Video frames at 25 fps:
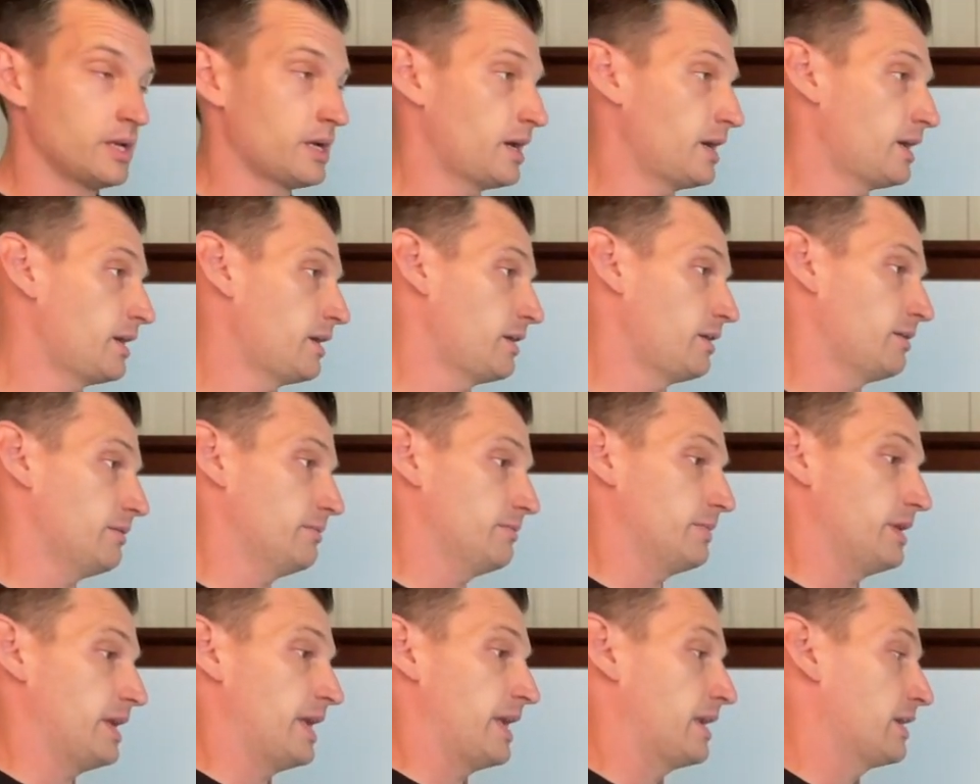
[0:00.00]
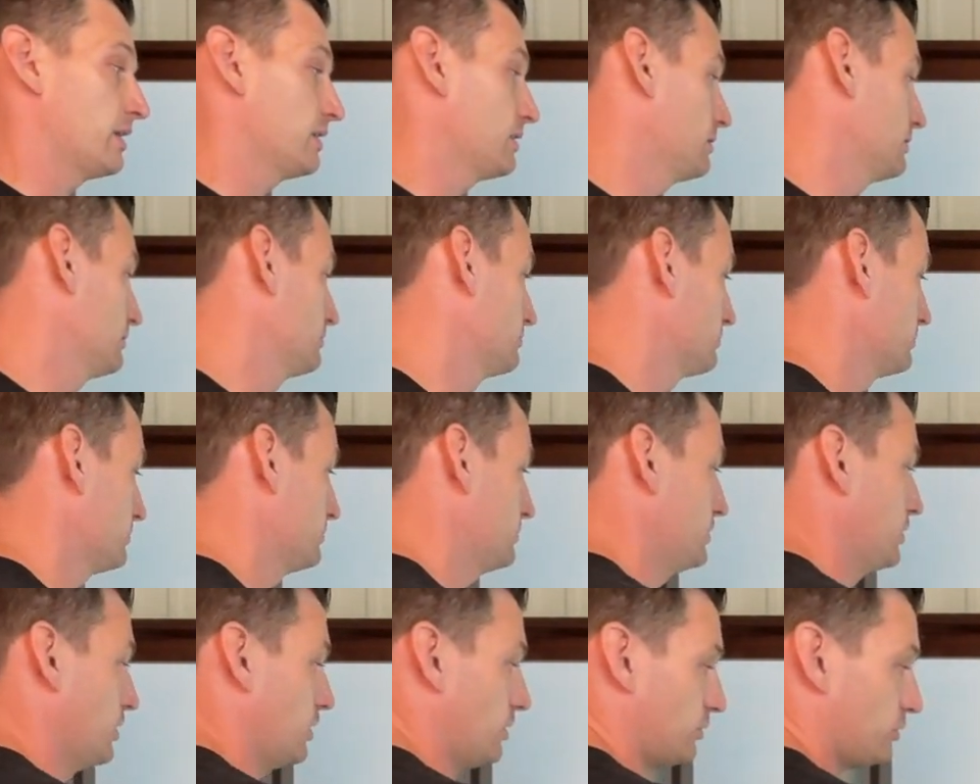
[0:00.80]
um, and
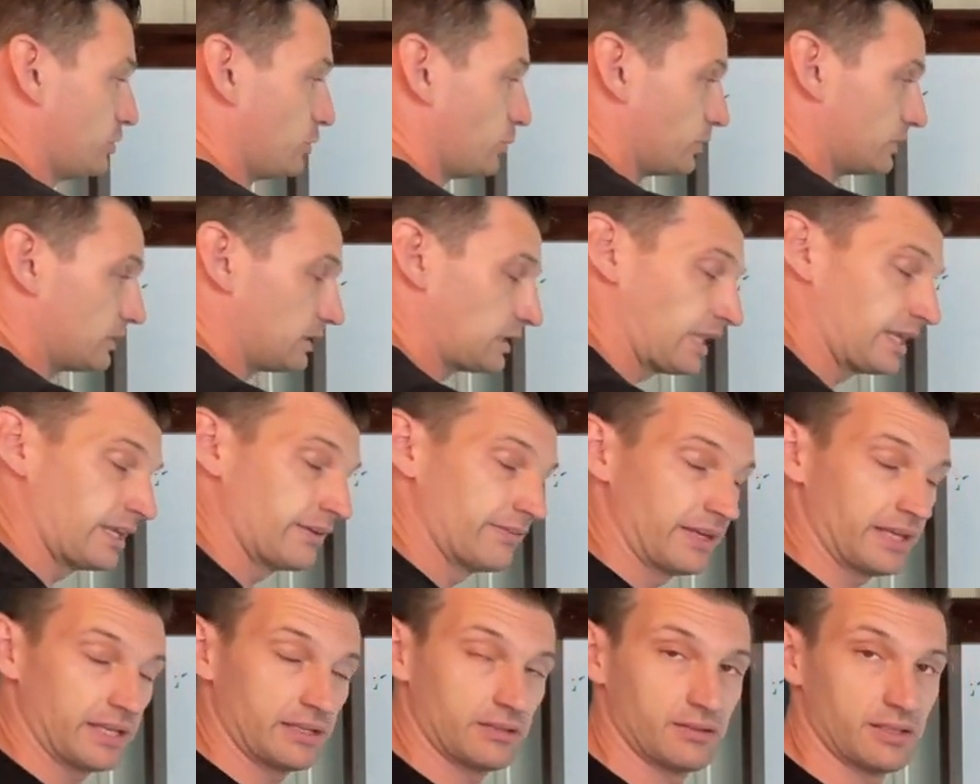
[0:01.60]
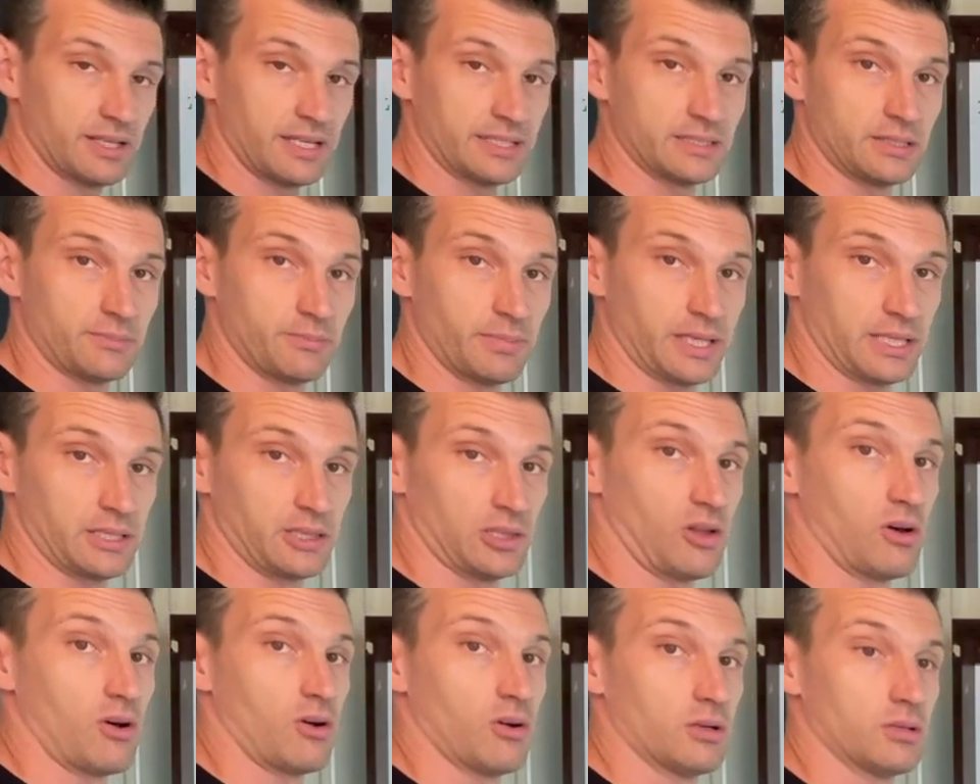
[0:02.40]
you know you would leave it as a big
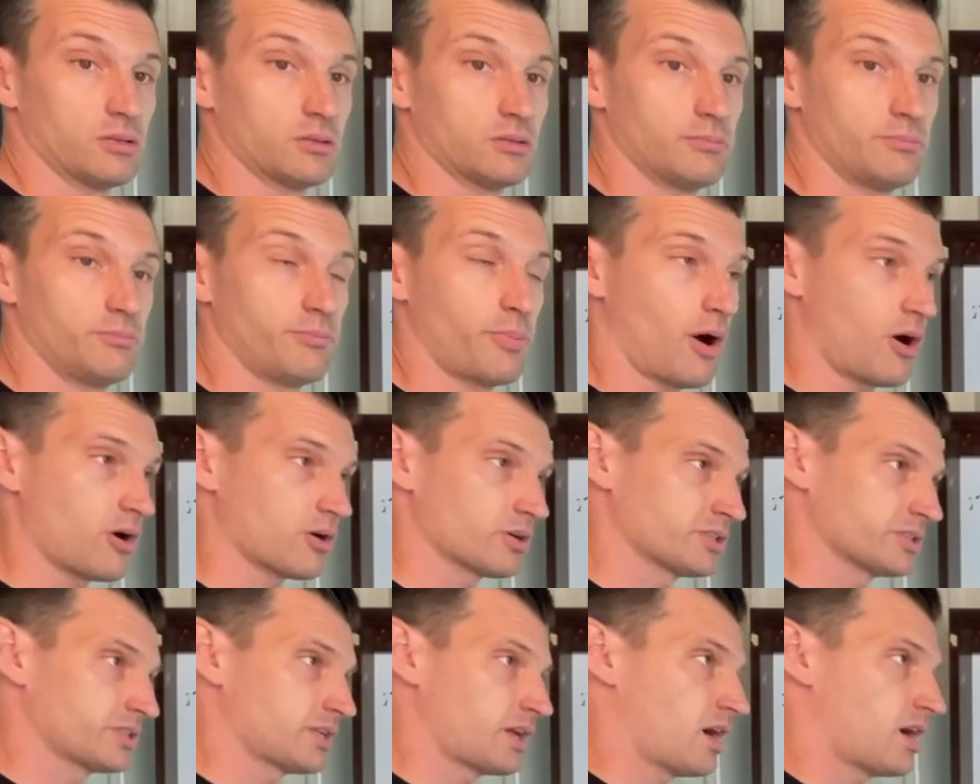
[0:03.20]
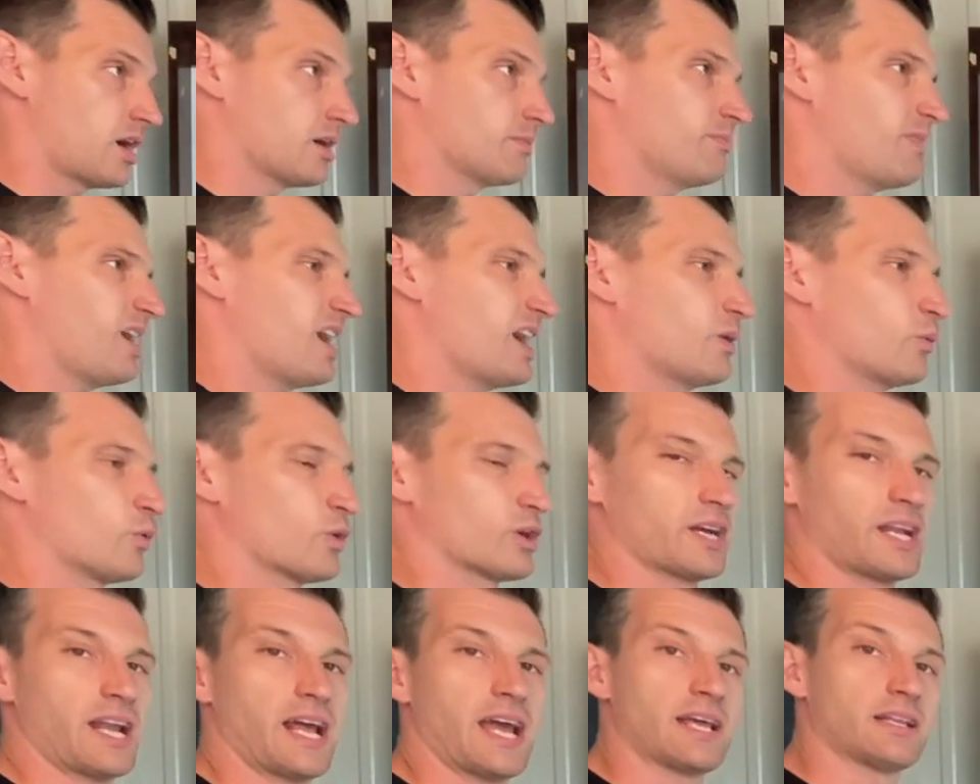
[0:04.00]
long bar stock but we're
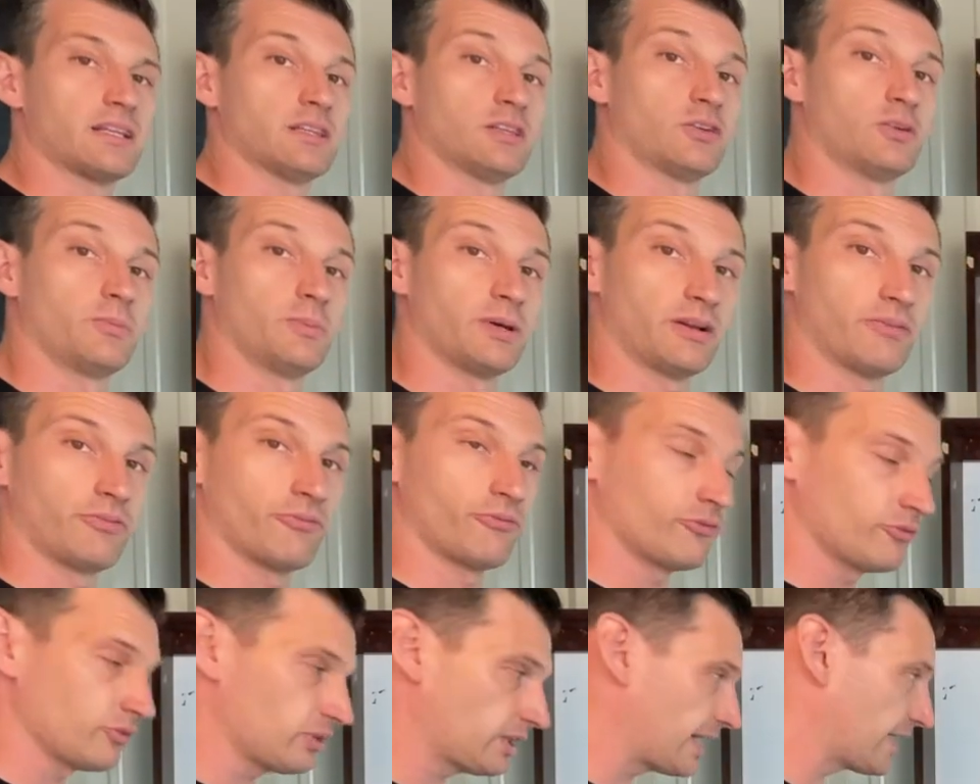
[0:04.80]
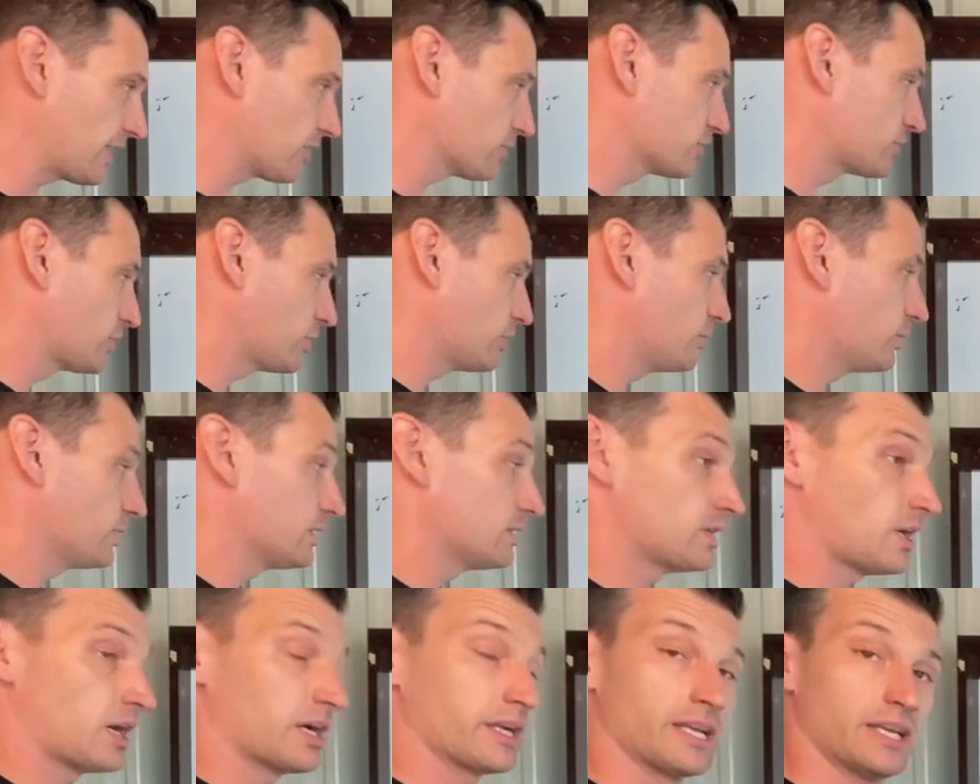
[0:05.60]
gonna add a little bit of flair to it
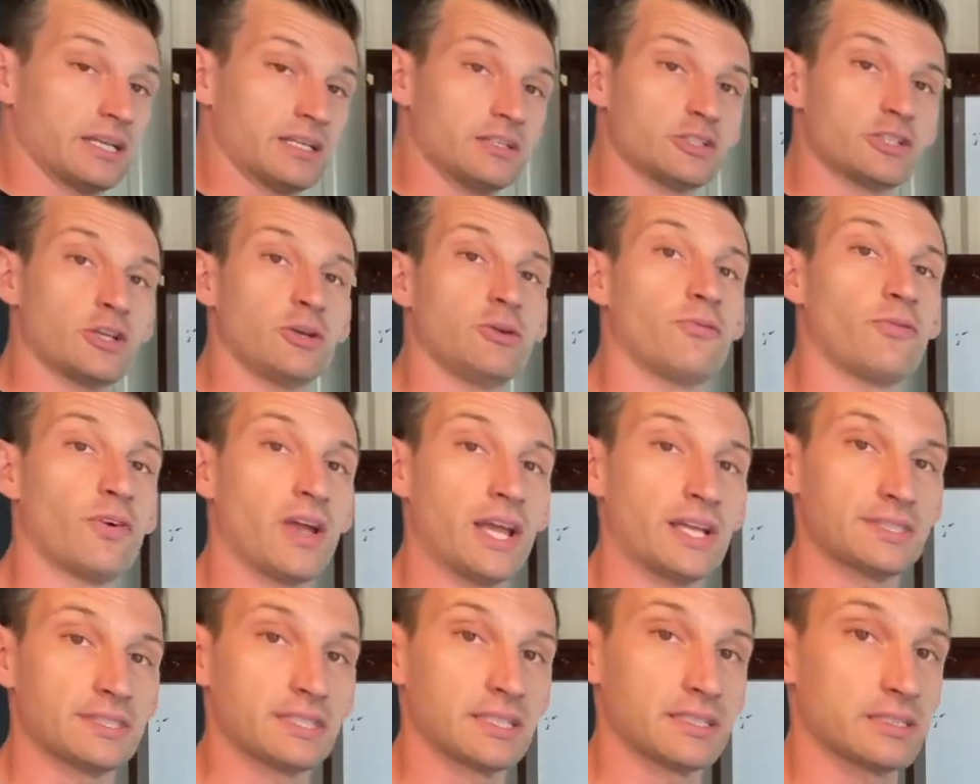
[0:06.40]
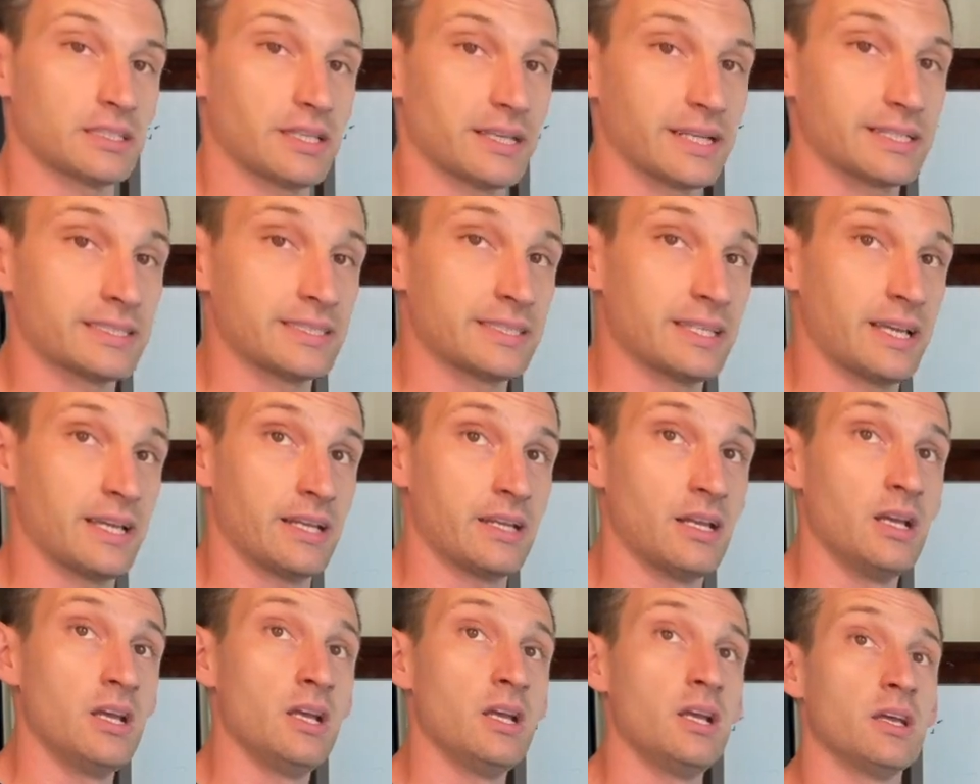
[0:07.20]
not getting too fancy because like I
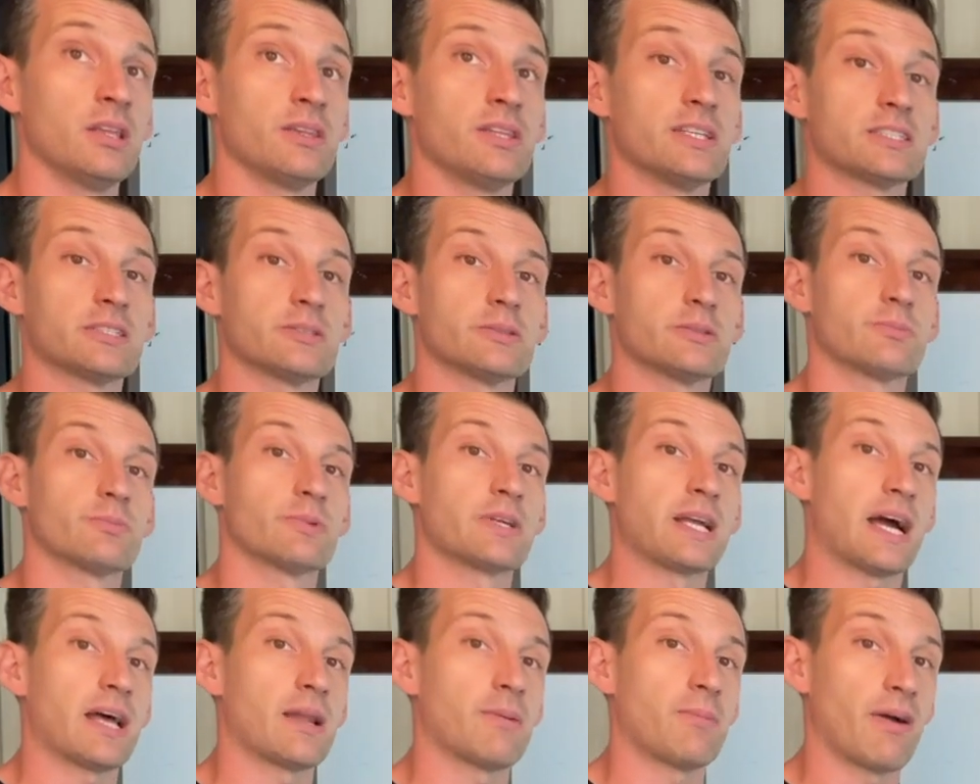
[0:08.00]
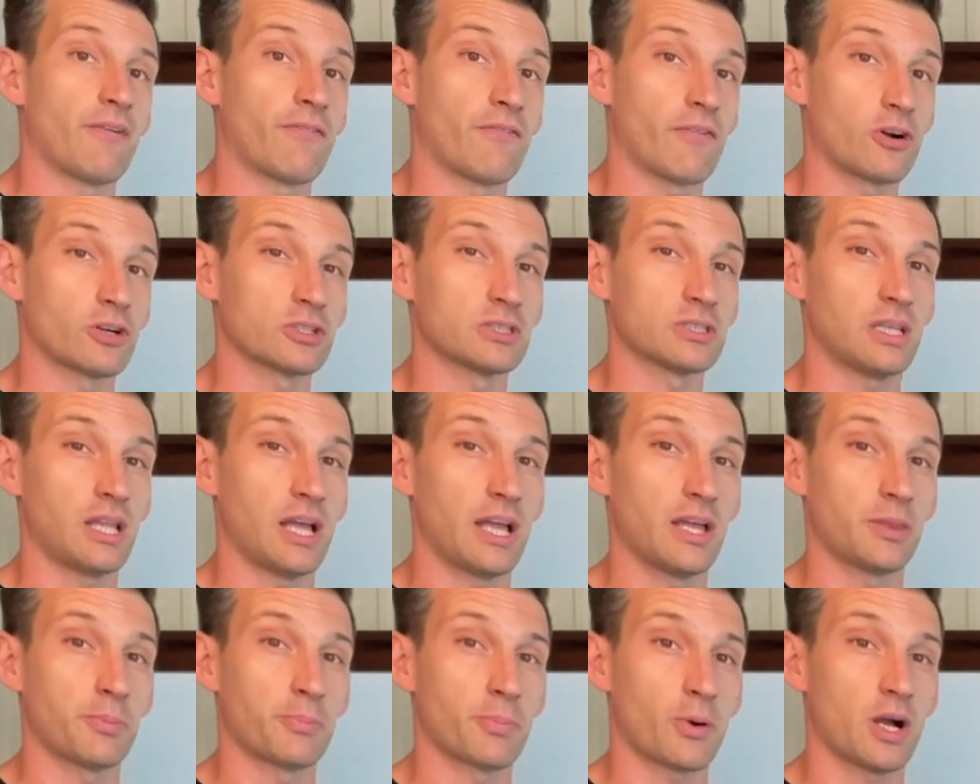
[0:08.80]
said this is kind of my first
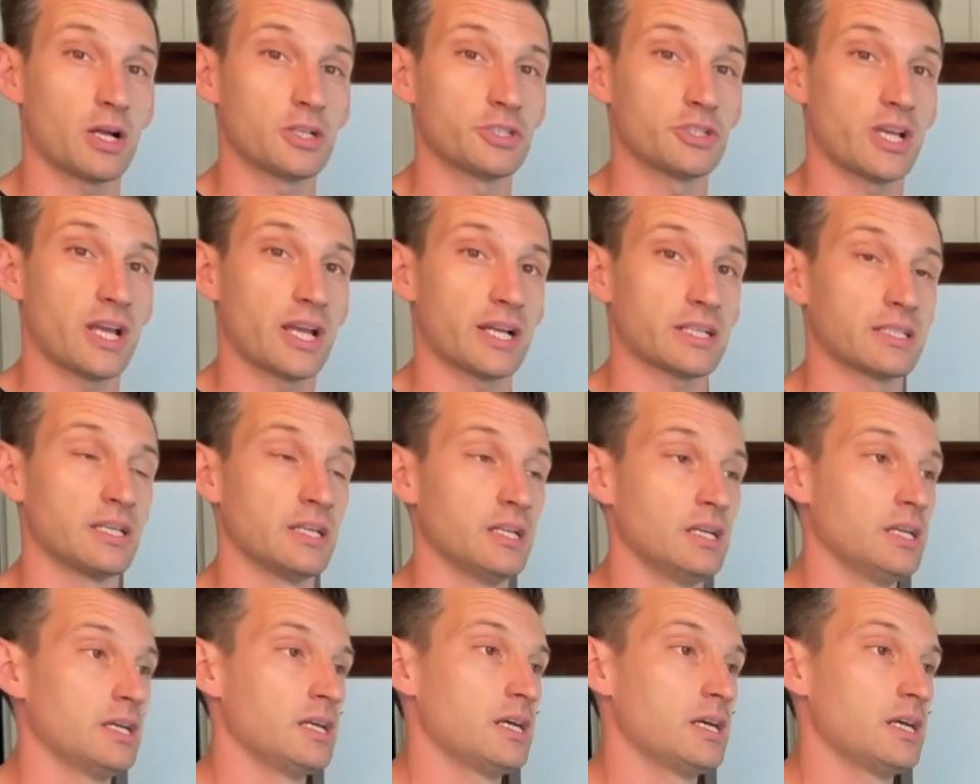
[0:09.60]
lathe project